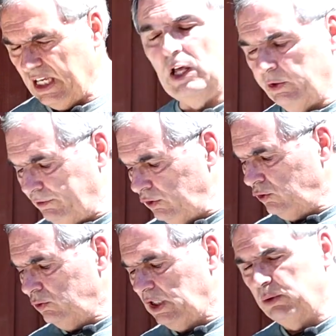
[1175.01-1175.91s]
Now, if you
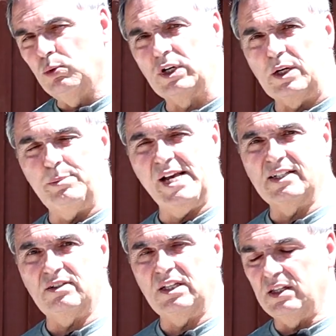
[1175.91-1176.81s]
do need more
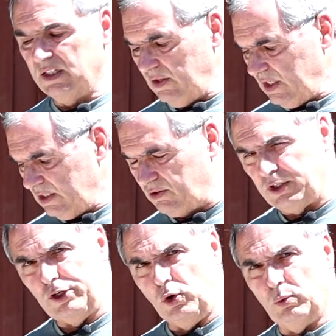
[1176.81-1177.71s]
capacity than this
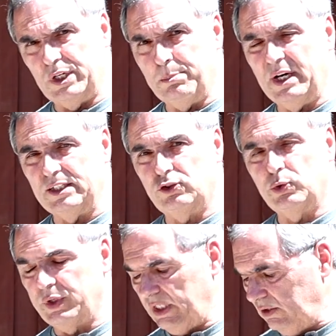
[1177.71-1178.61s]
and you don't want to buy
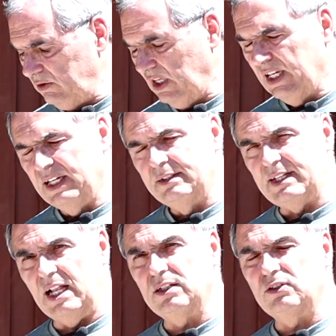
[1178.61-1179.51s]
2 of these,
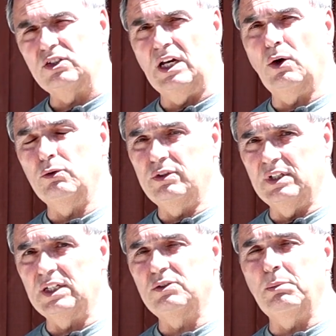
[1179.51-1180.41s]
Talon Cell
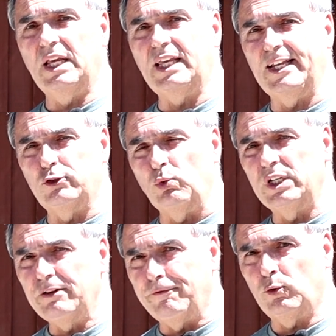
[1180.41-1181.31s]
does make a
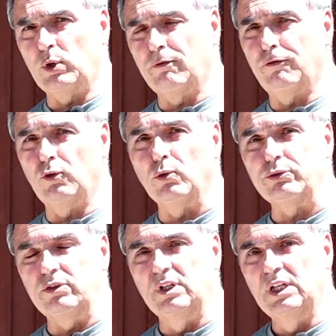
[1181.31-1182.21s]
24
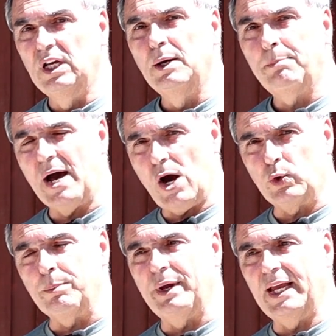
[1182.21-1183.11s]
volt
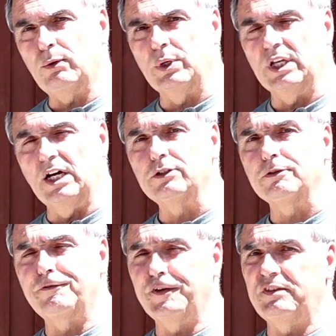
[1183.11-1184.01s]
power bank with
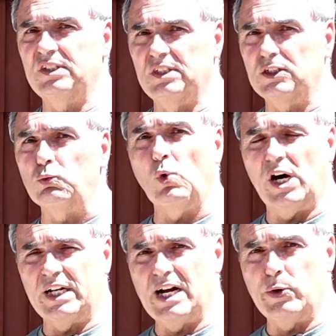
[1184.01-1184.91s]
156
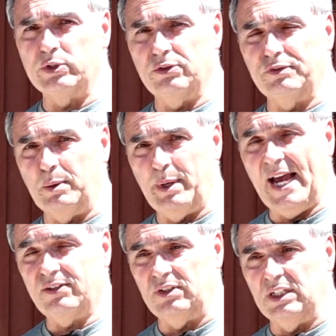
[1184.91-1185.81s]
watt hours of
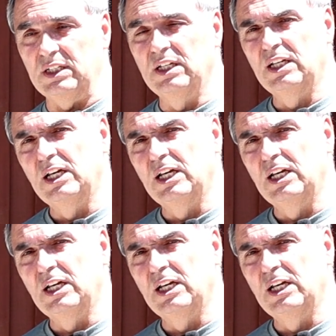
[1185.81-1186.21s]
capacity.